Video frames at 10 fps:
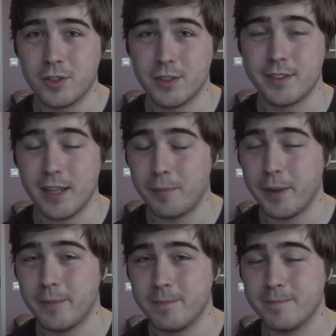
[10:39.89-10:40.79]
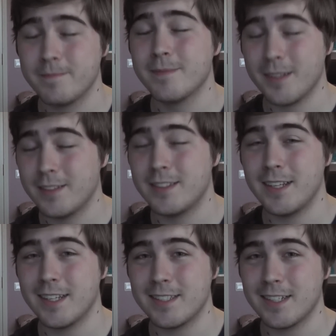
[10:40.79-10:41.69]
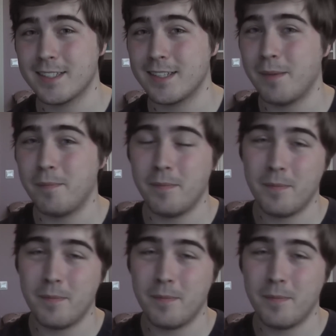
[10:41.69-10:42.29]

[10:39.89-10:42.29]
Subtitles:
just tell me. See you guys next time.